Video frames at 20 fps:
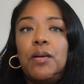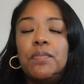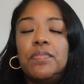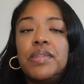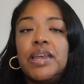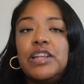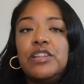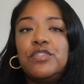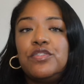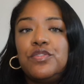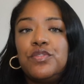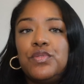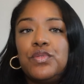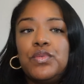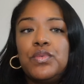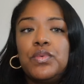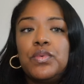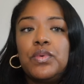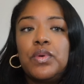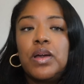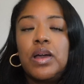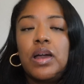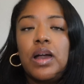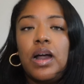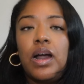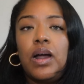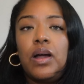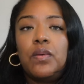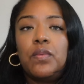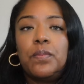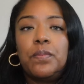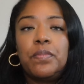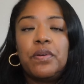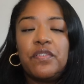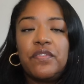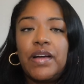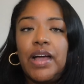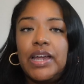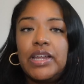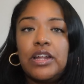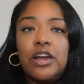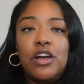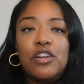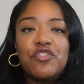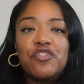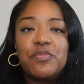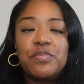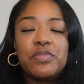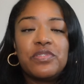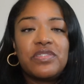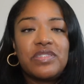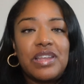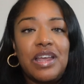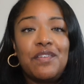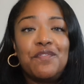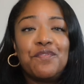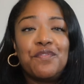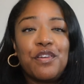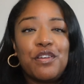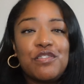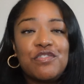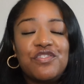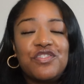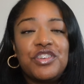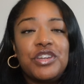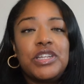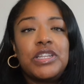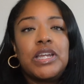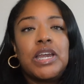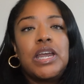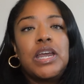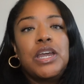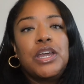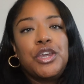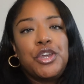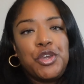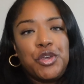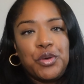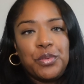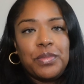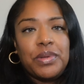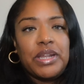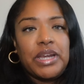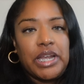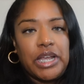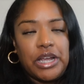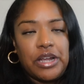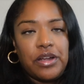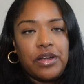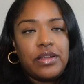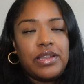They do provide 100% virgin human hair.